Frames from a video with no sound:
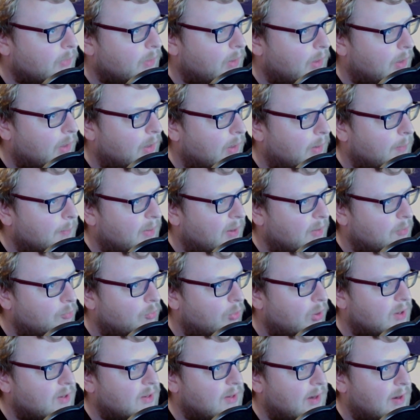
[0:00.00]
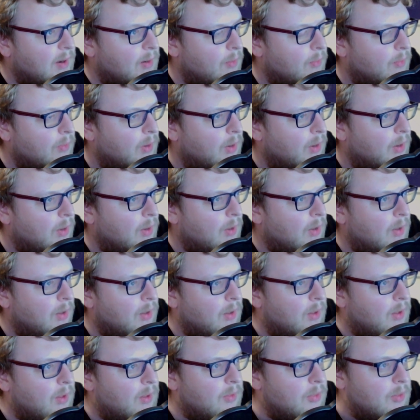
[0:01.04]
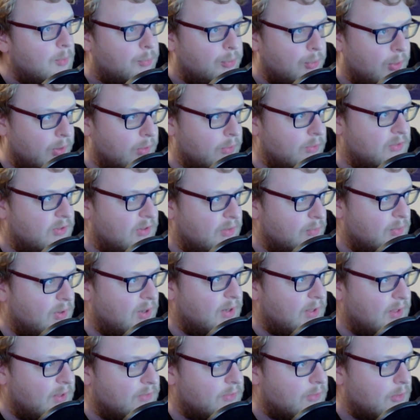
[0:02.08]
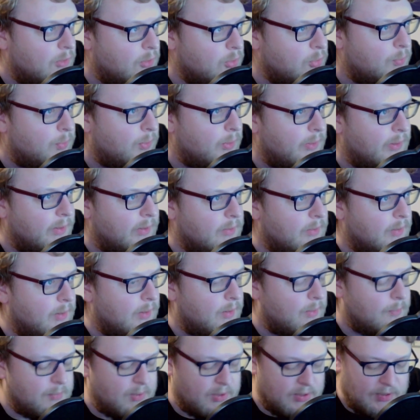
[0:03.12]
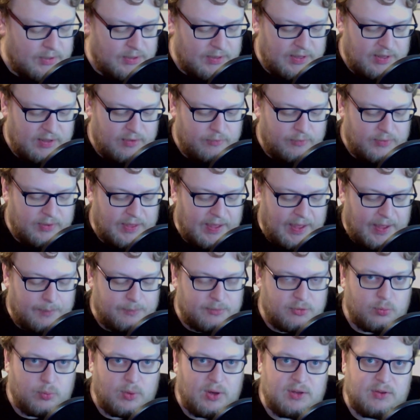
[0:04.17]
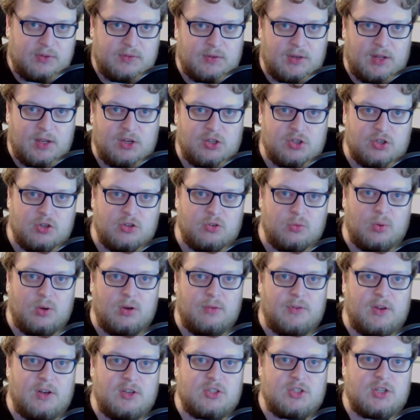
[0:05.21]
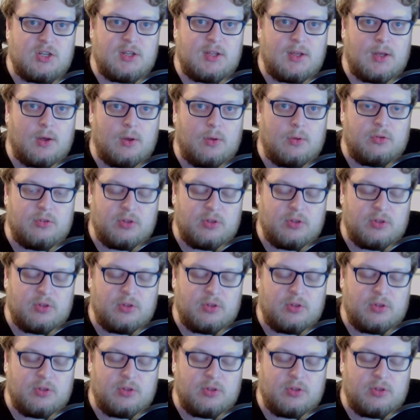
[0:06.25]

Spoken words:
And right now, the priority really is the loop line, and I'm going to leave gaps where stations will eventually go.